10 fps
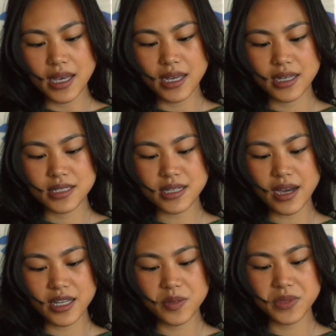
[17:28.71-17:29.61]
And
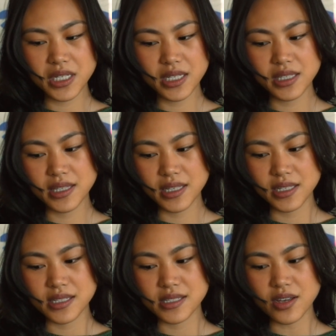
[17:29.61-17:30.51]
I am knitting
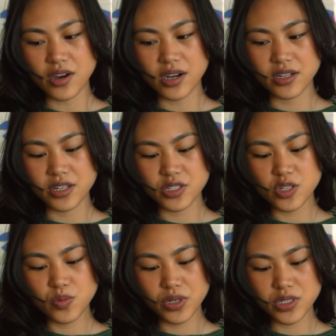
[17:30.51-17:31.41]
these on
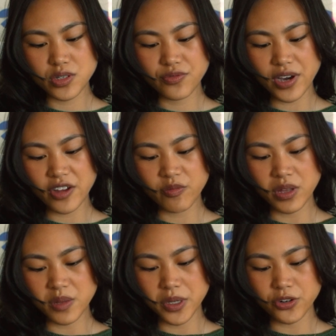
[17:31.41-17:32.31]
2.25
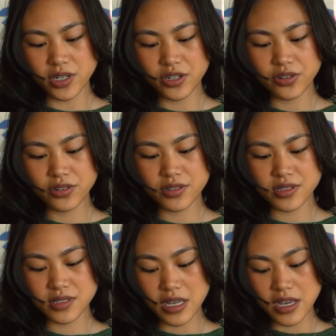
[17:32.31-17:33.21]
millimeter
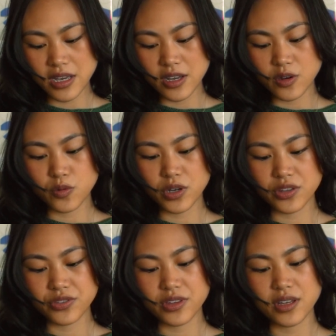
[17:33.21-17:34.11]
needles
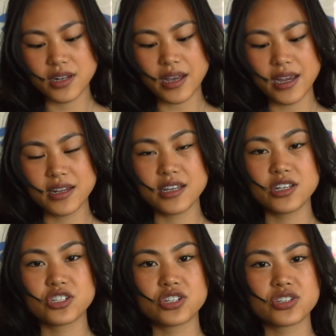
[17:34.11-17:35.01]
with
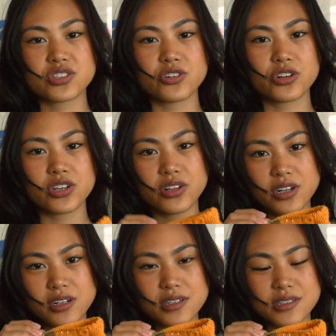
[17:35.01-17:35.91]
9-inch
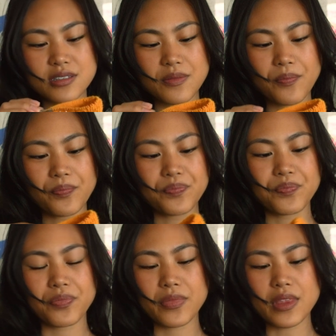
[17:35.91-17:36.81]
circulars.
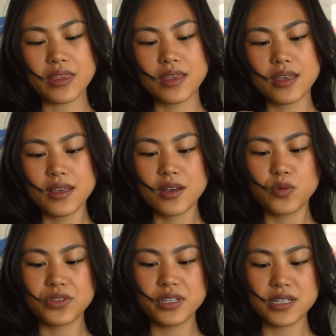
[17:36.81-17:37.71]

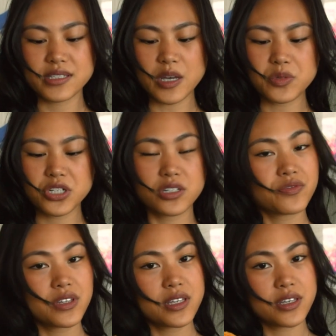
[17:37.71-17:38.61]
With the exception
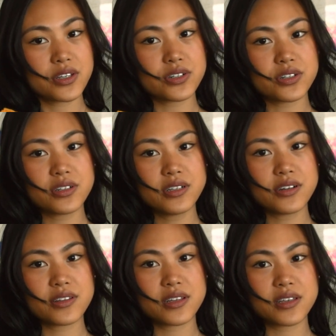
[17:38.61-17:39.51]
of the
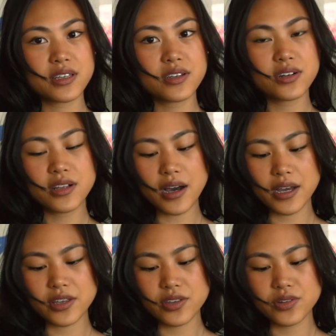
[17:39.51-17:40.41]
heel
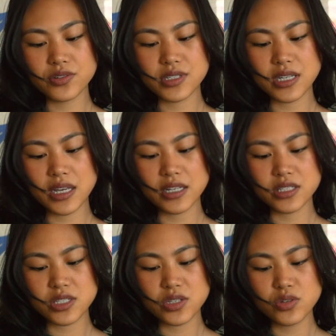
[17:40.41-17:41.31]
I used a
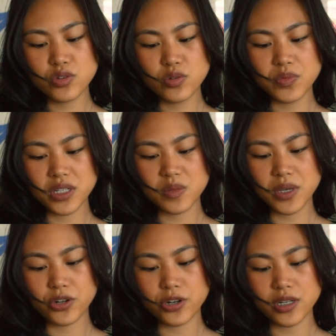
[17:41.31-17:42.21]
2
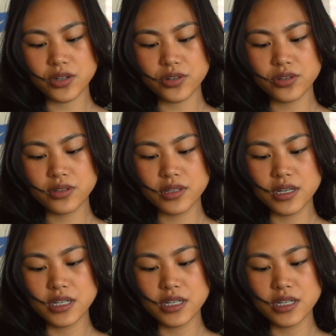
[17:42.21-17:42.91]
millimeter needle,